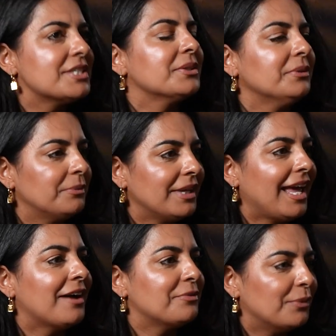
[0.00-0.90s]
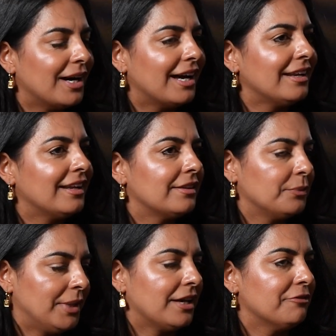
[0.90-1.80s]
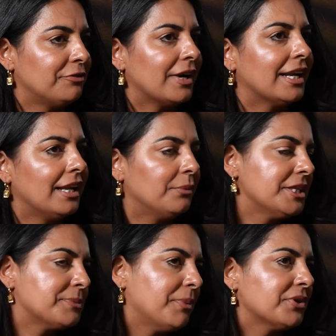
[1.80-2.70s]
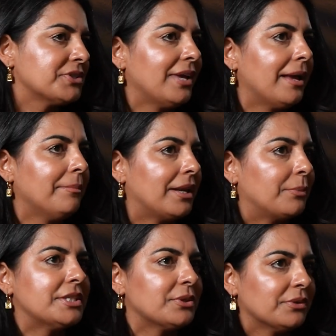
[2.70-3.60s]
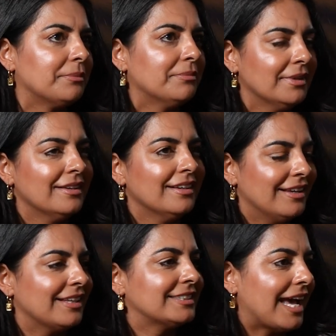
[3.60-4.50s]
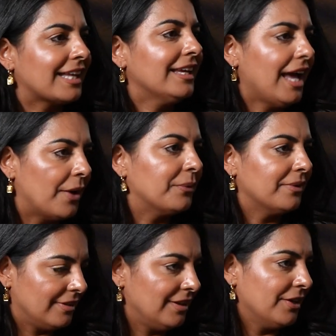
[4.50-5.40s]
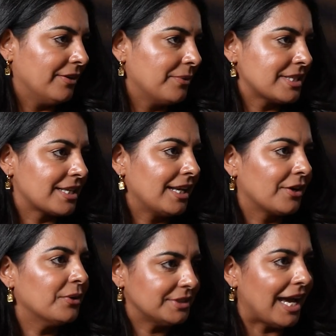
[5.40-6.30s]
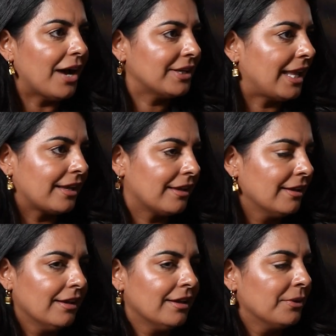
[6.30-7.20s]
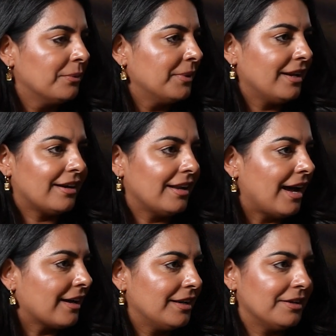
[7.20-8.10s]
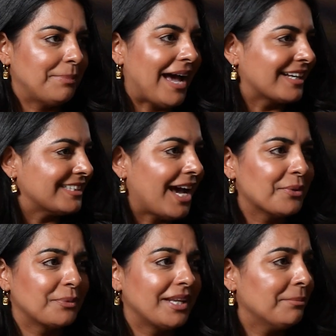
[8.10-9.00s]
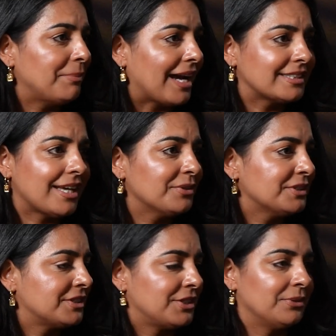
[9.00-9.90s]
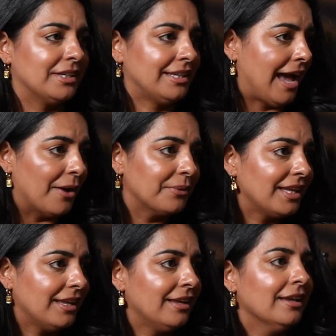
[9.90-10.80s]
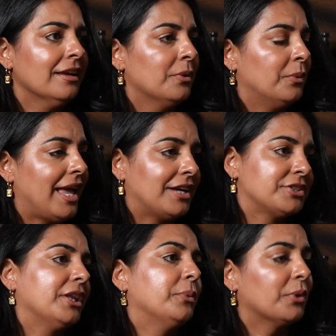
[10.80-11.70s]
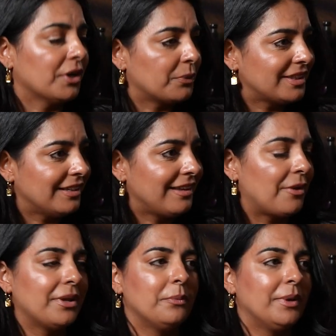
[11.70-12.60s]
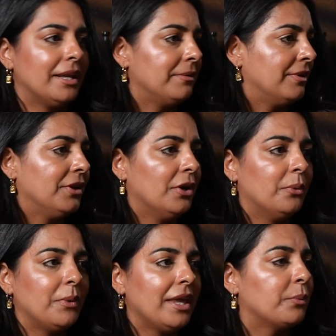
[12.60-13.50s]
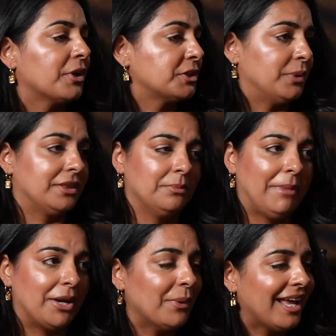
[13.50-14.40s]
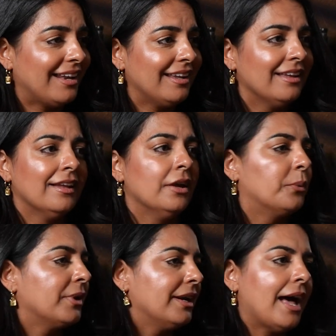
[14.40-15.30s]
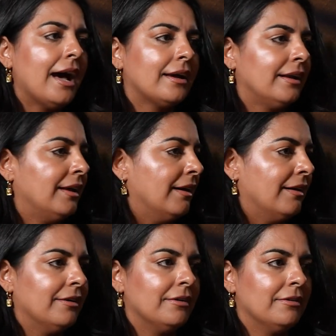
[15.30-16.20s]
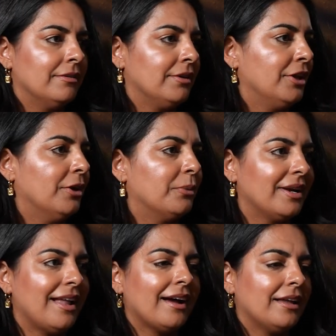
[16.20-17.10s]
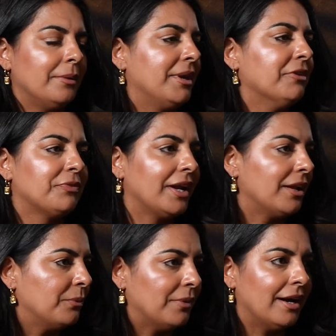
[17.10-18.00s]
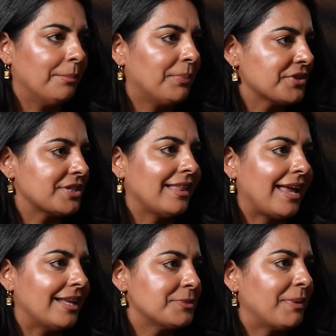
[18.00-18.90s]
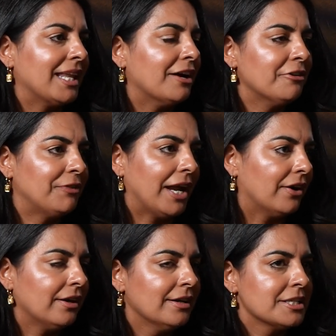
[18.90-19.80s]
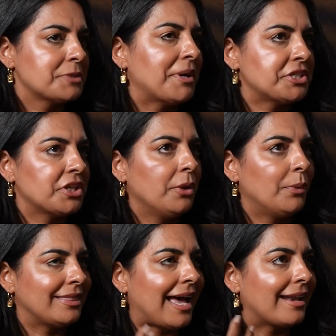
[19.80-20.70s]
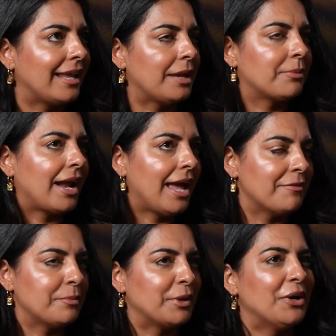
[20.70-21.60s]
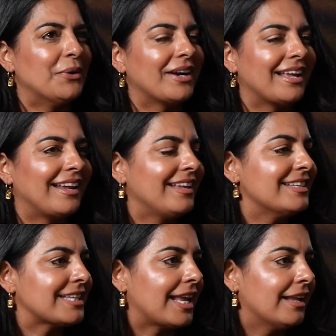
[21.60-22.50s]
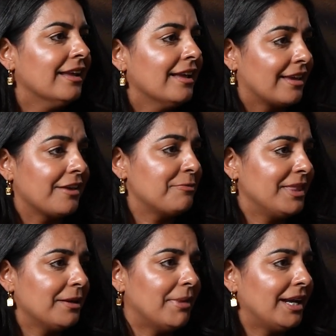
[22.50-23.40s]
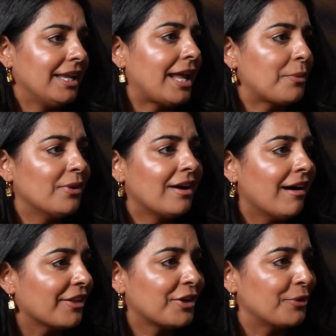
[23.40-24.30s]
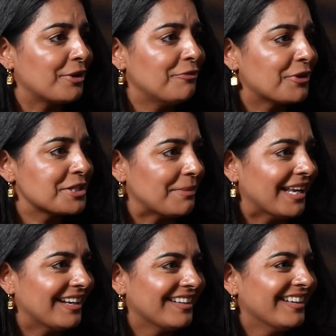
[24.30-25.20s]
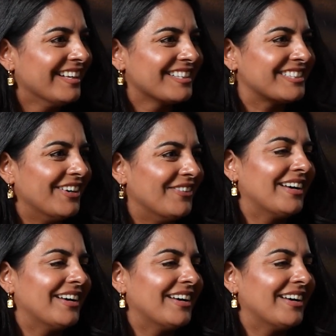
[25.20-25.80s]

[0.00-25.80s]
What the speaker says: do. We have one. We confronted. We spoke to him, and we told him exactly how it was gonna go down. Like, we are not gonna back down. We didn't back down to the county. We actually work with the county. We didn't. We worked with Manuel. We're not gonna be afraid of a person that is being unfair, especially when that neighbor, I have him recorded, and he said, give me the money and I won't call the code enforcement. So,